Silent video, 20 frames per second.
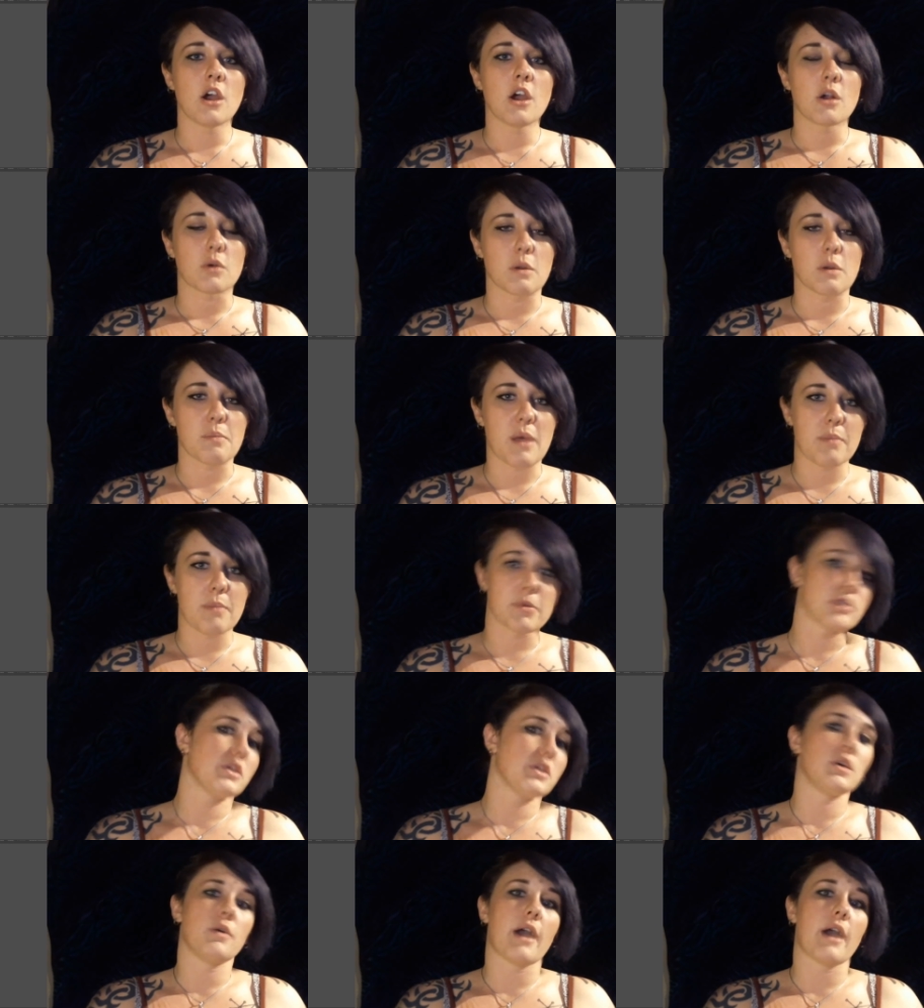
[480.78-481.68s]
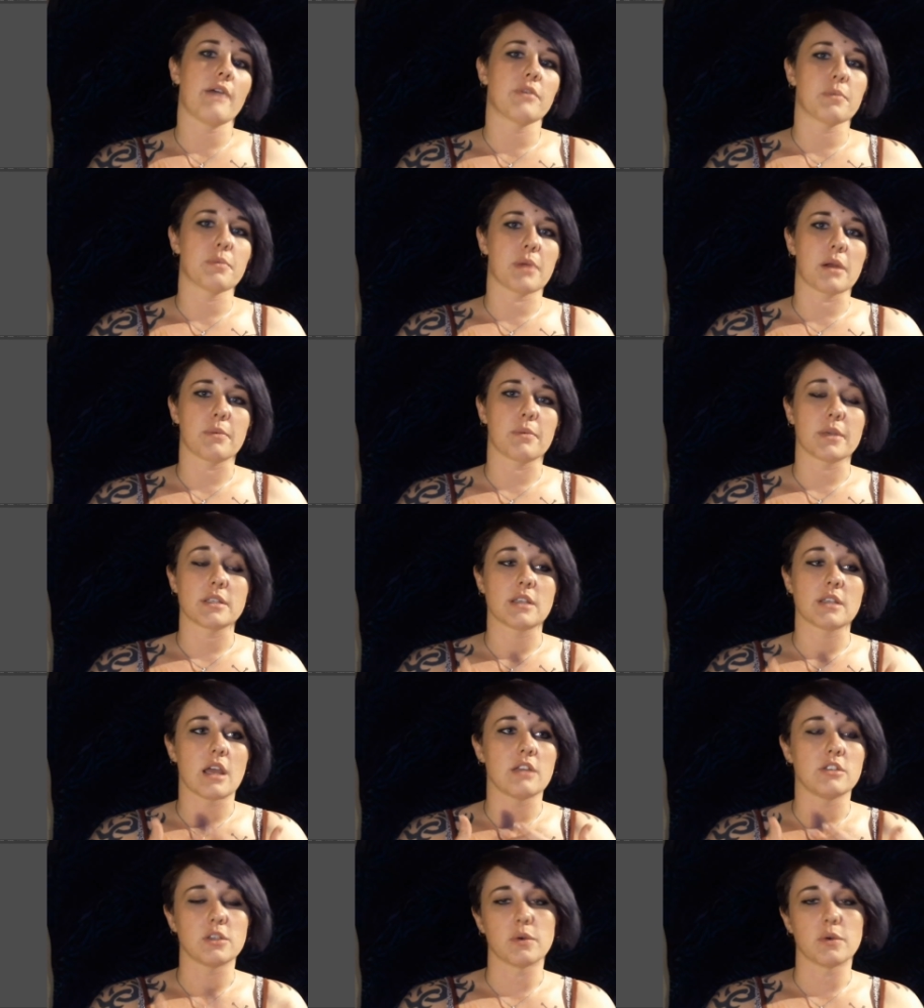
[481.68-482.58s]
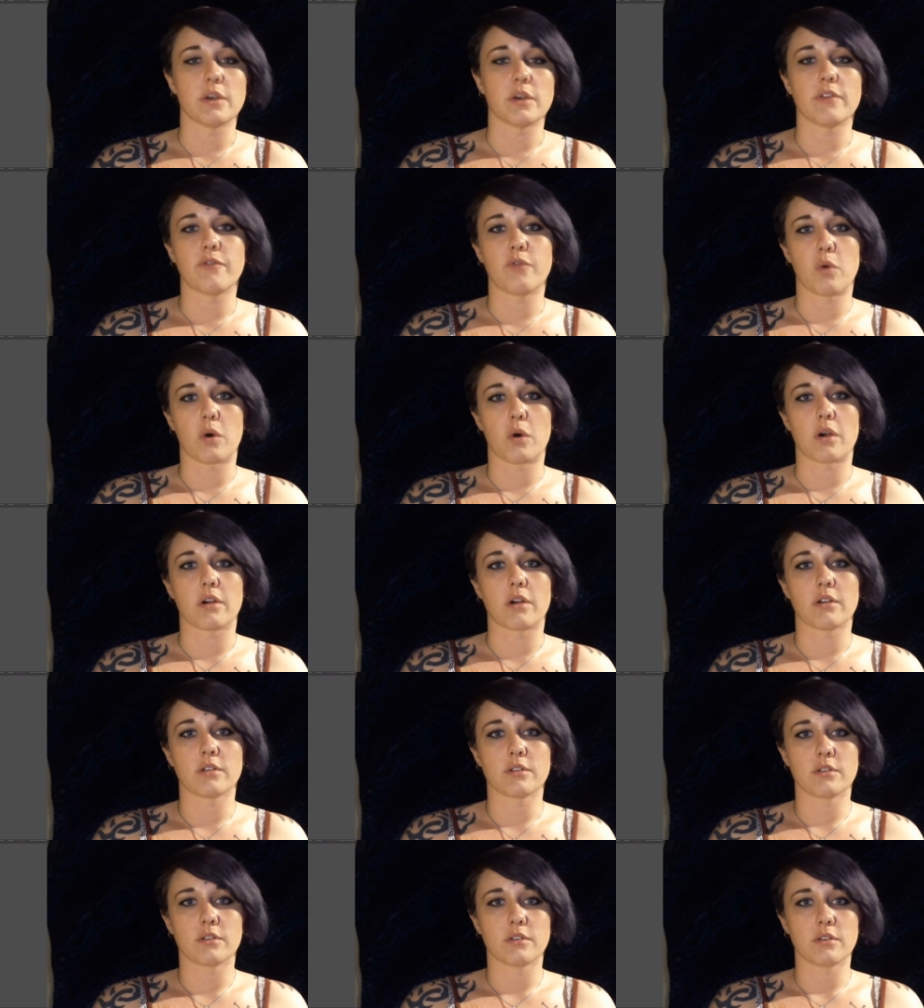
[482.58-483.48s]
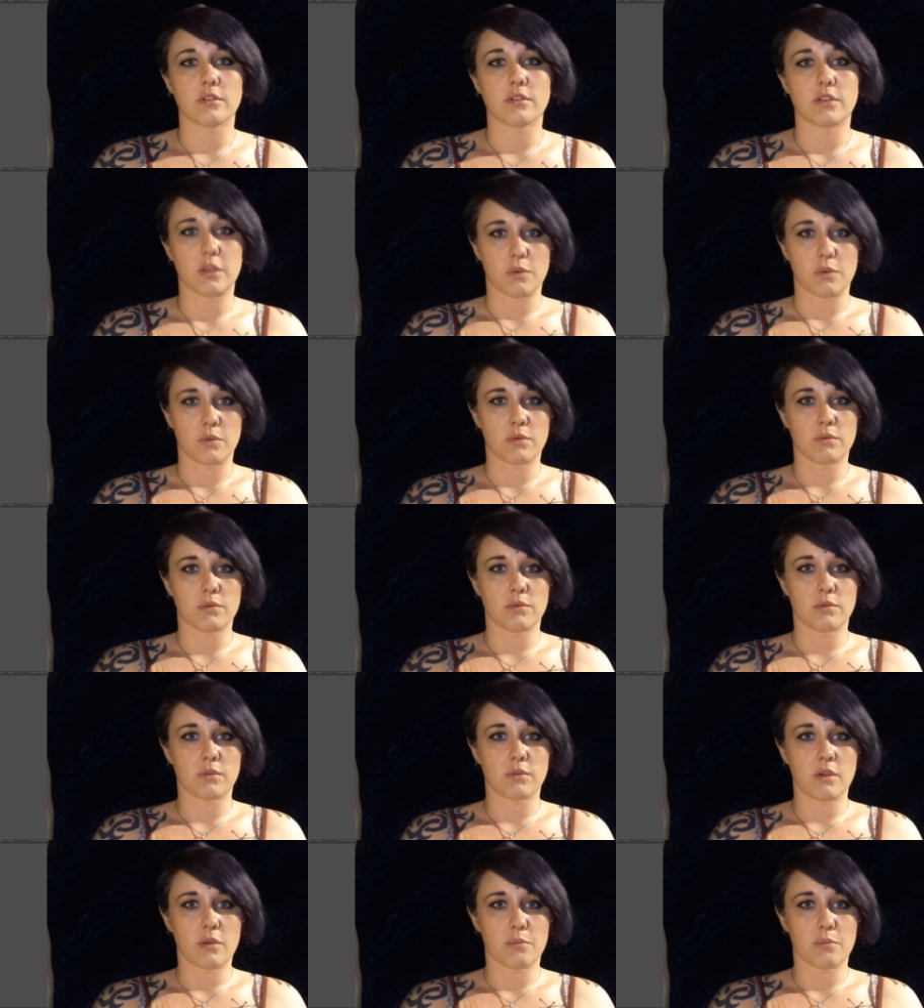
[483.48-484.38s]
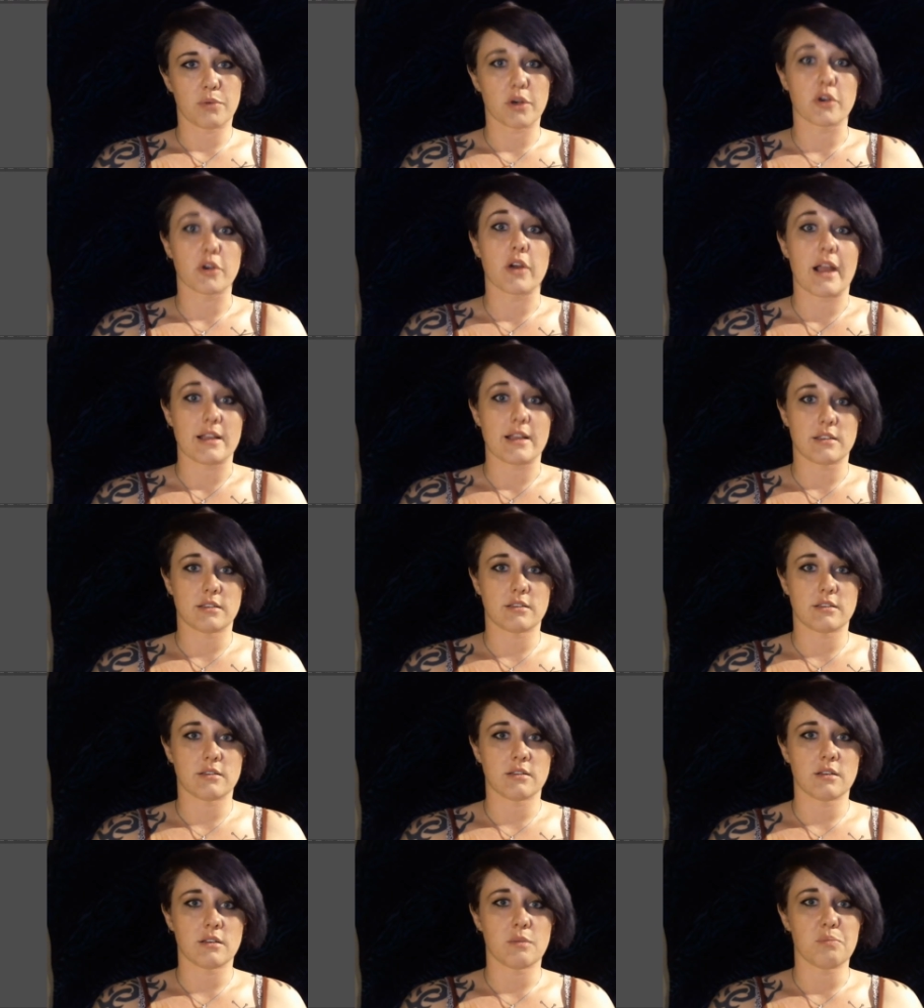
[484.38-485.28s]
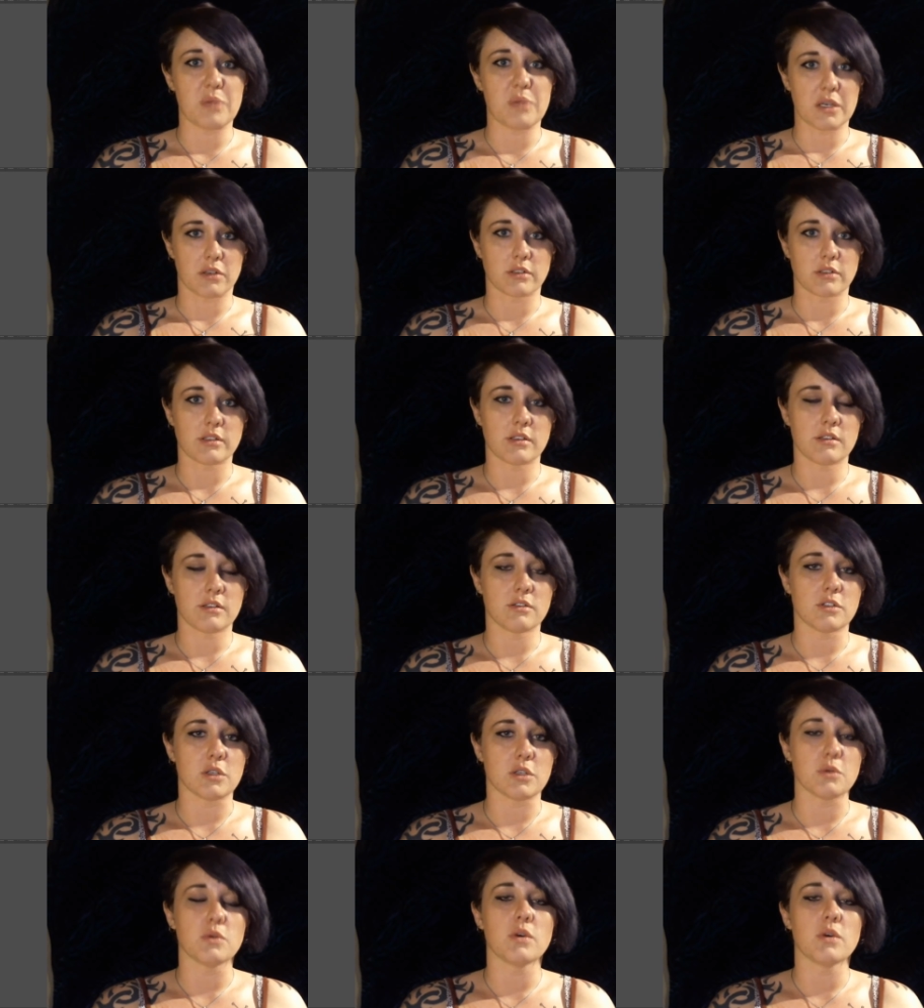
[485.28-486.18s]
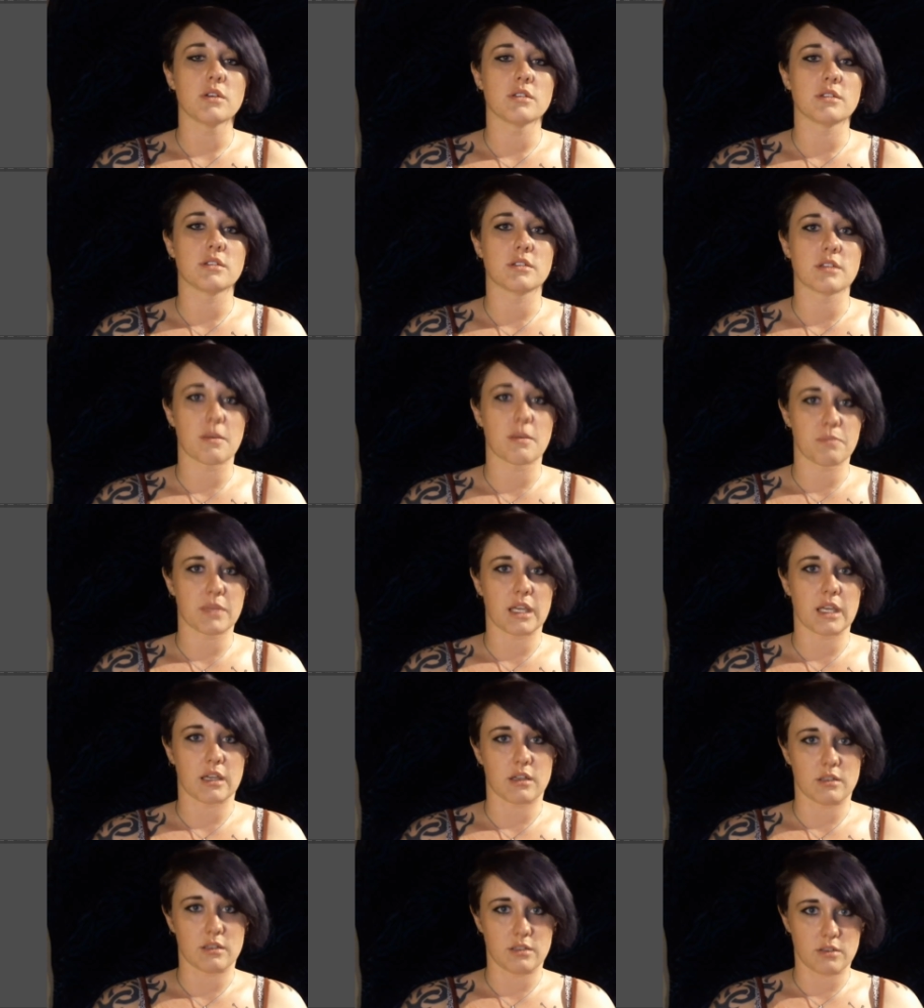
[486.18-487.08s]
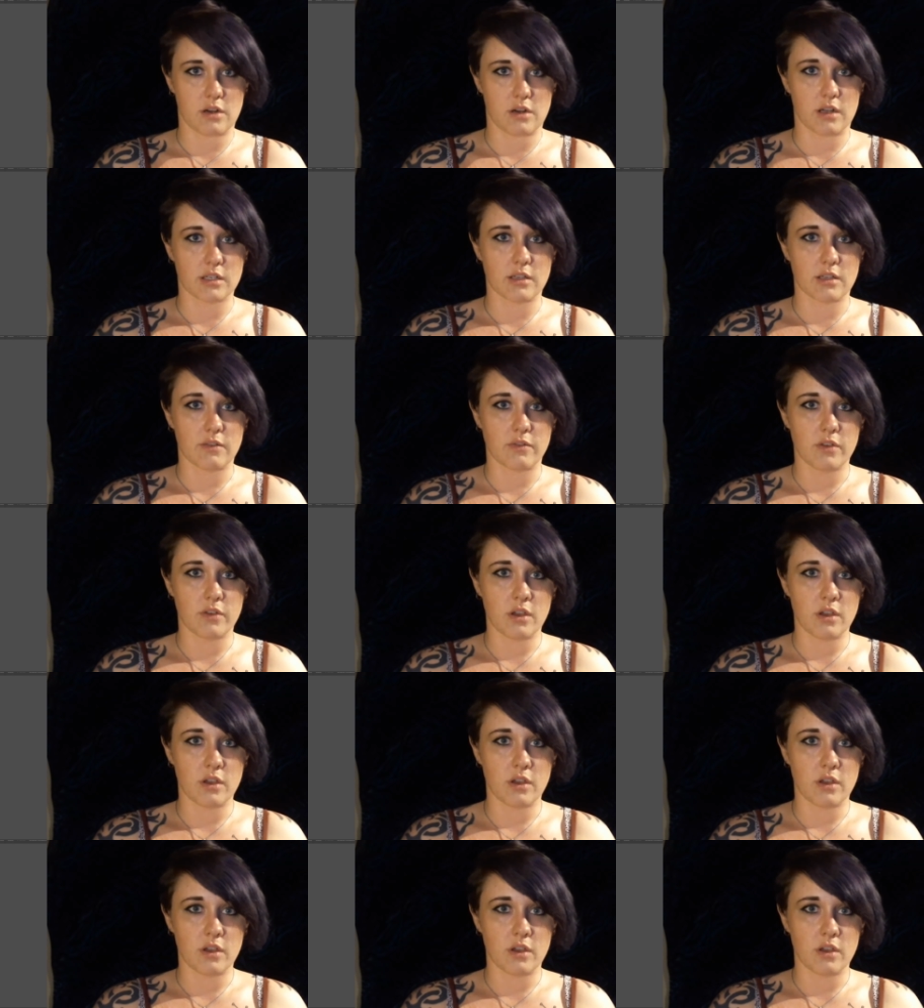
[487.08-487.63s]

remember that you have a purpose and do it for you. Progress, build, do something constructive.